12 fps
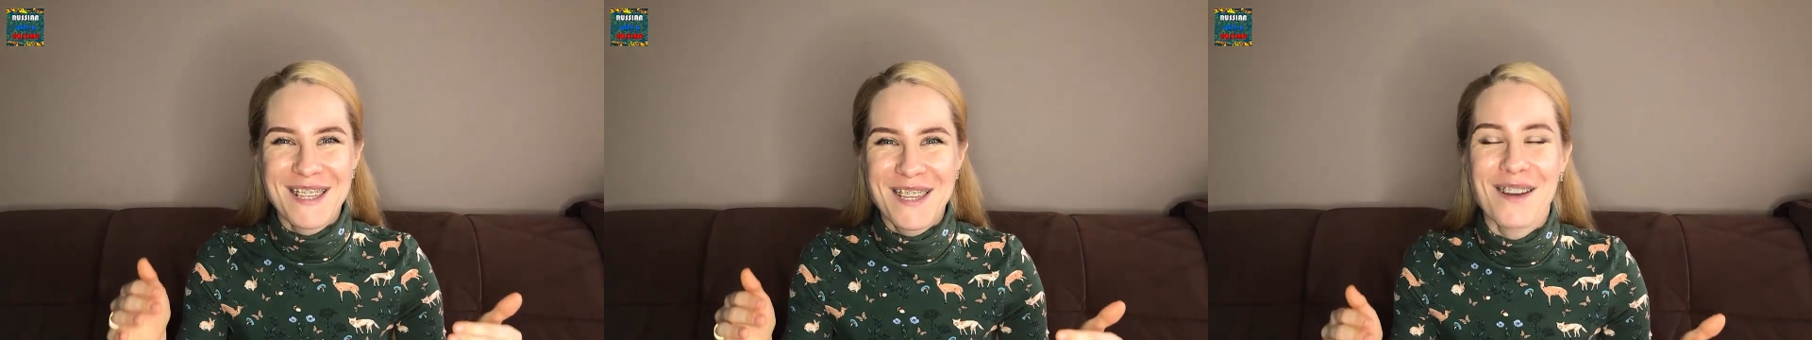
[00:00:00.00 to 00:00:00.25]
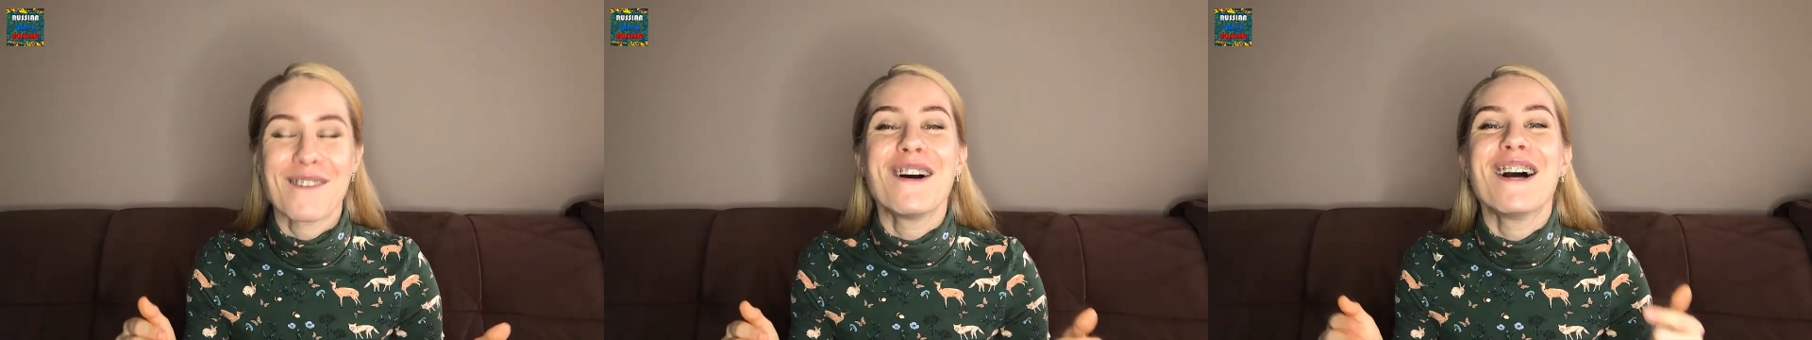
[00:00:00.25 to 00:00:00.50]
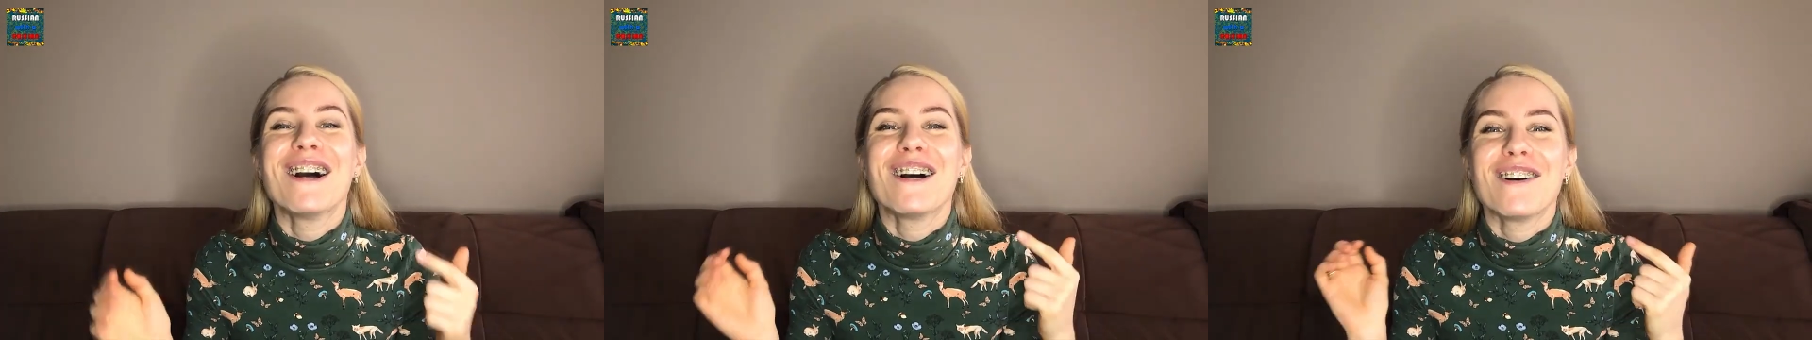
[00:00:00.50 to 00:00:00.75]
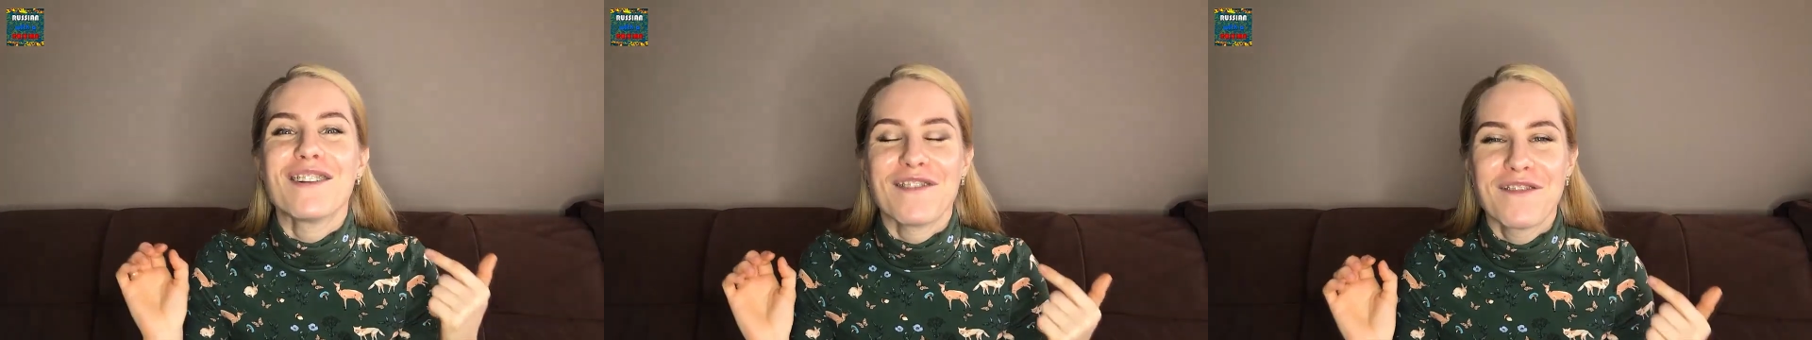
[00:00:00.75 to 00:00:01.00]
so,
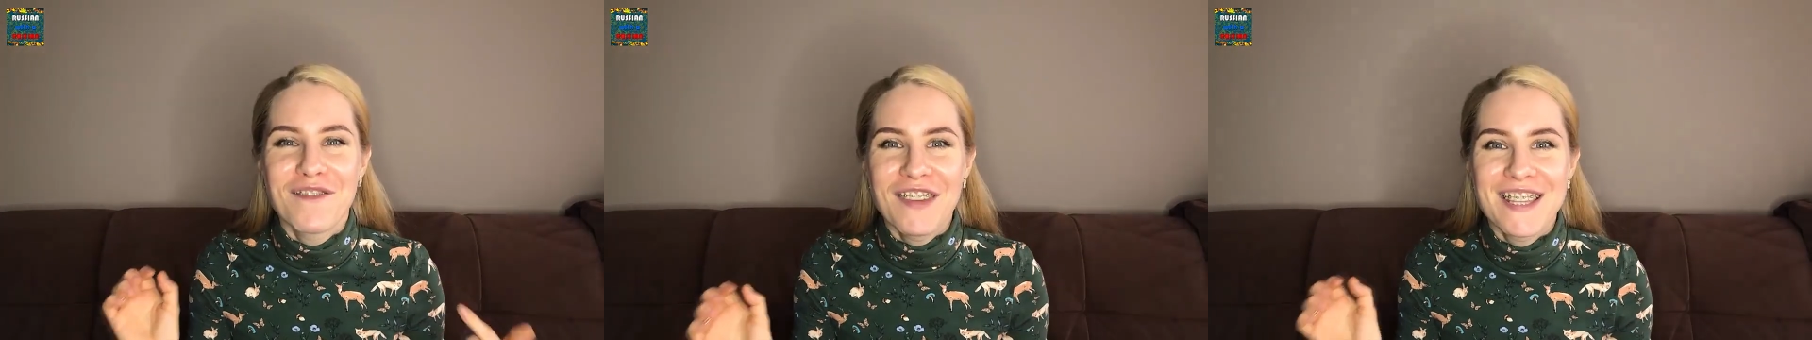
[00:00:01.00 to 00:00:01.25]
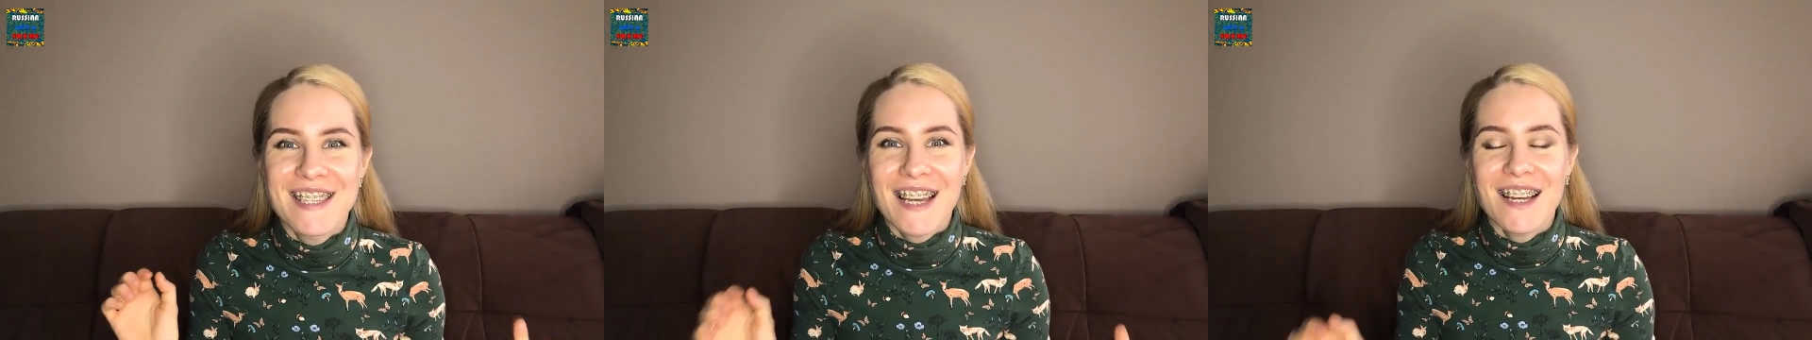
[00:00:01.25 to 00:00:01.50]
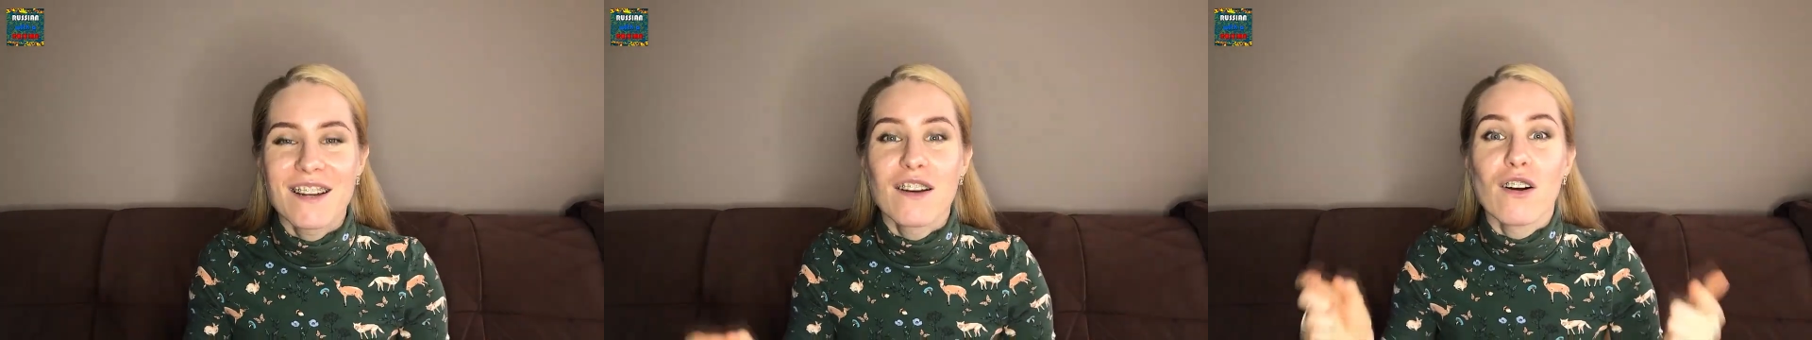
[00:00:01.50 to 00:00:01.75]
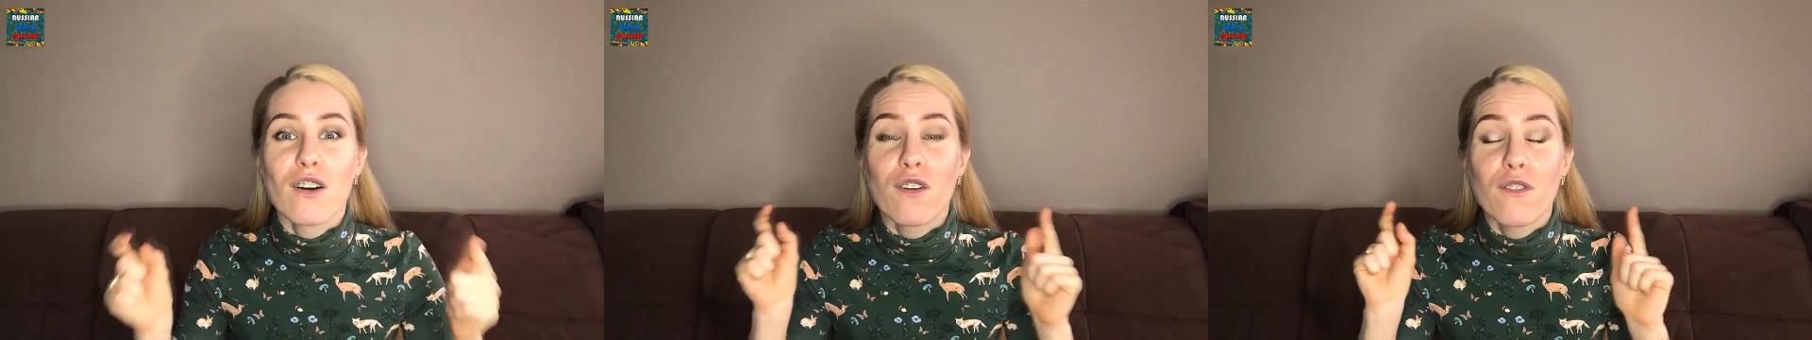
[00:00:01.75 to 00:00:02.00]
Vitya,
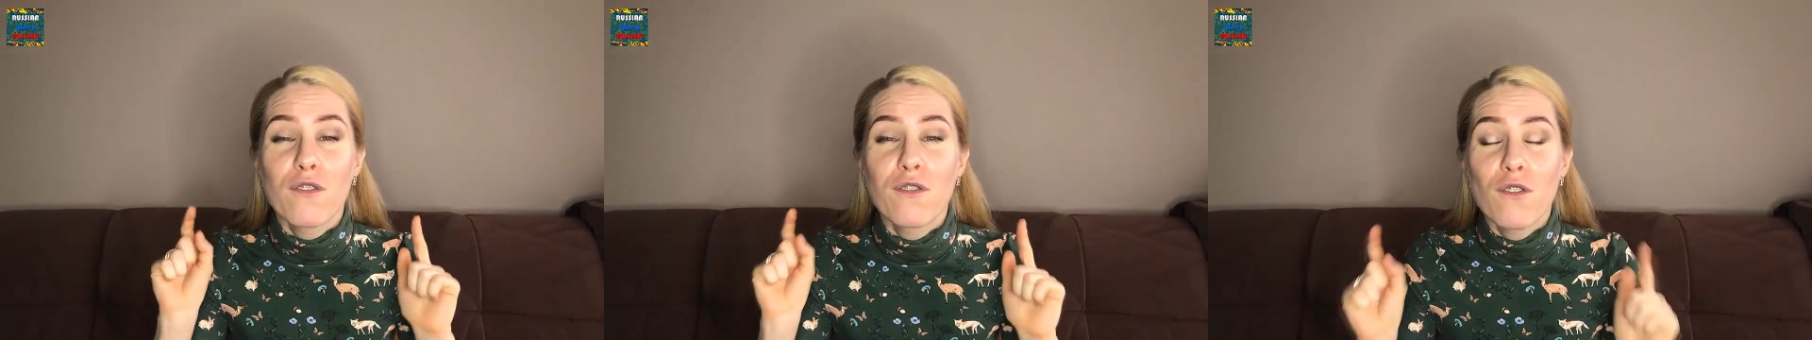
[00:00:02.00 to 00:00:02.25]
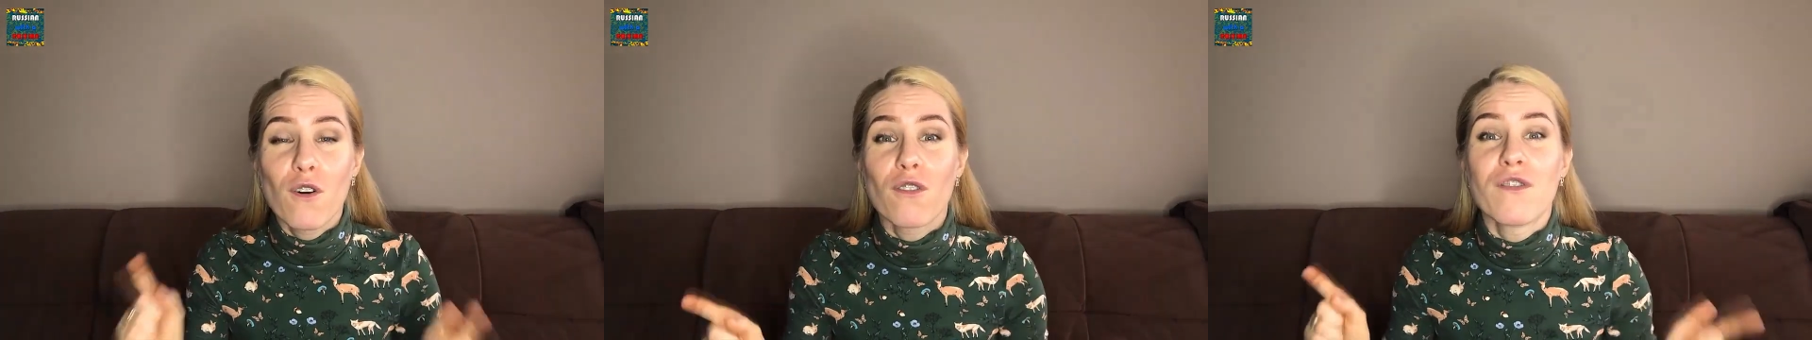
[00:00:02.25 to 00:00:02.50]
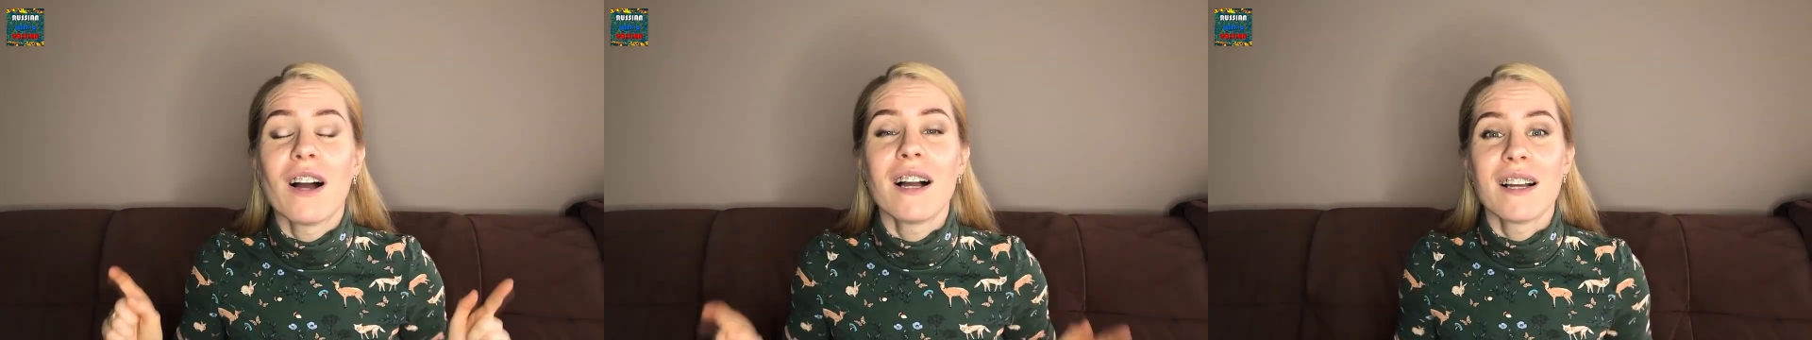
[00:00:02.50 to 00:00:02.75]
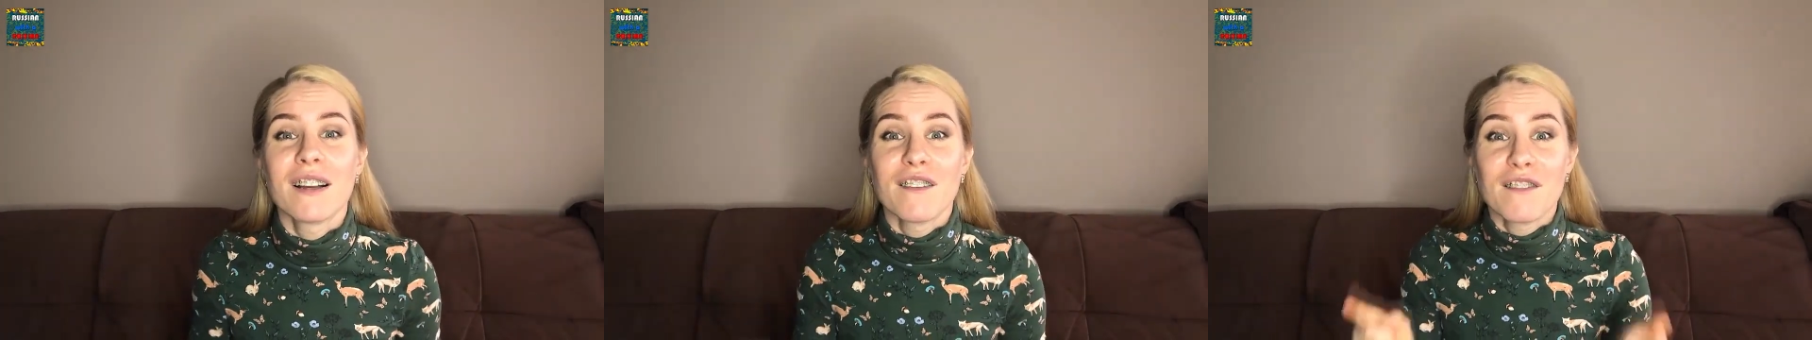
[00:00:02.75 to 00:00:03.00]

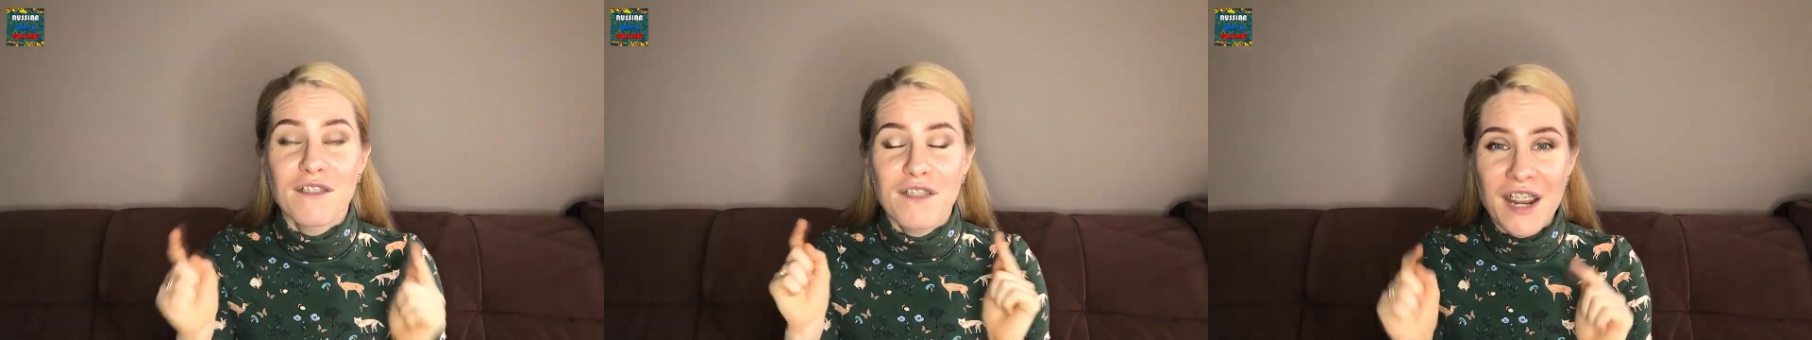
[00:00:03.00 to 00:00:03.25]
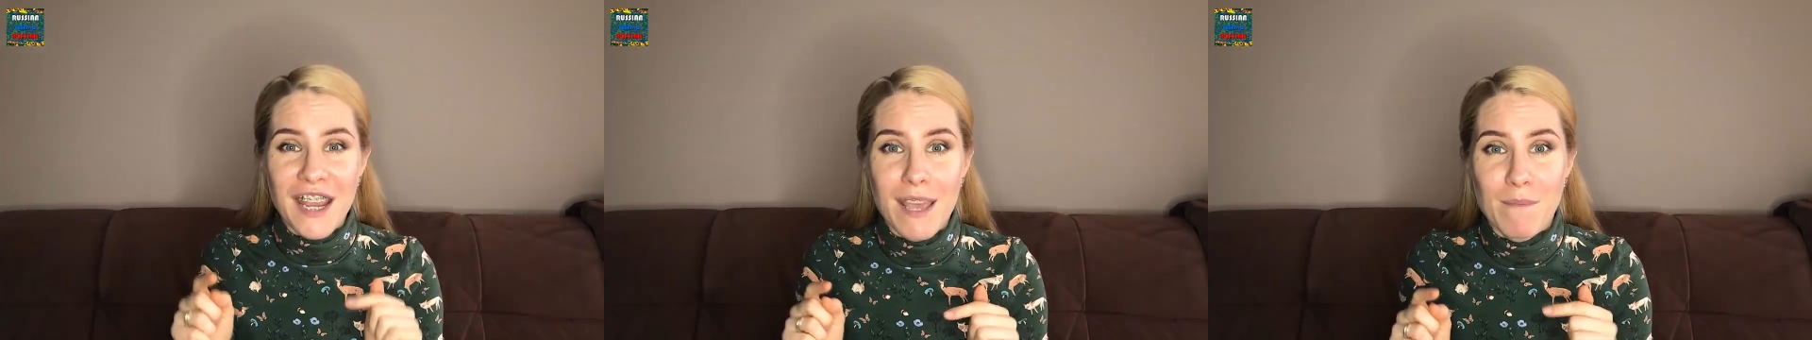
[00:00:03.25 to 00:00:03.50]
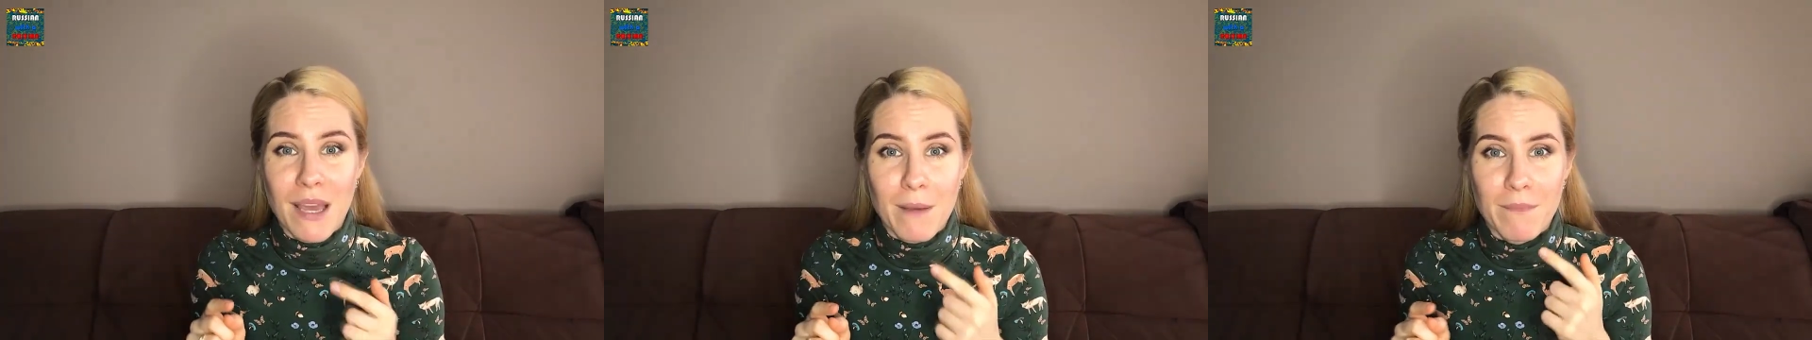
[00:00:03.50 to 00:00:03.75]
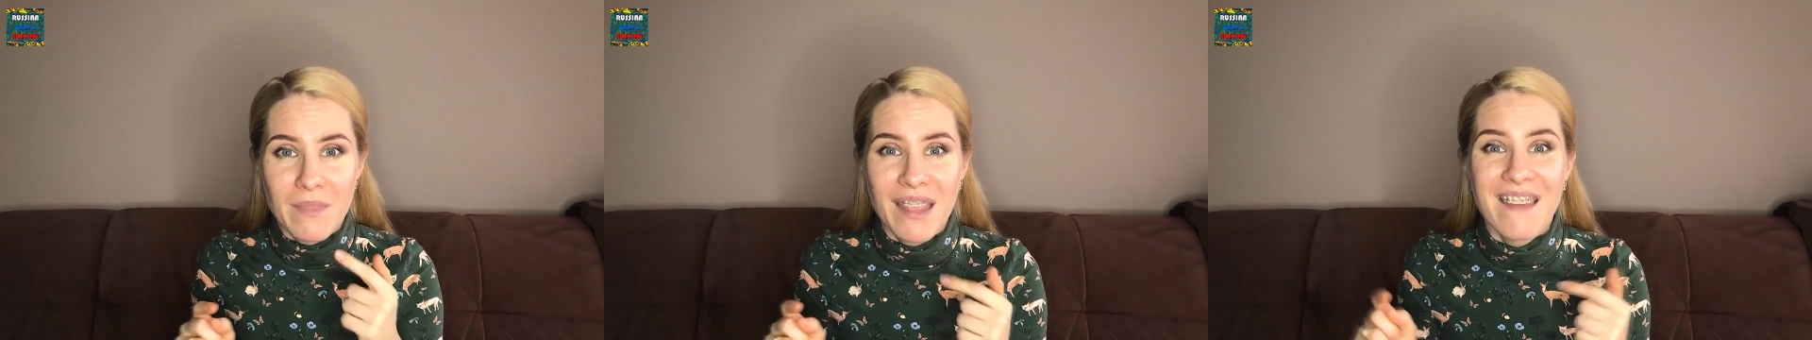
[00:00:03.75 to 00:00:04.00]
Vova, Vremya.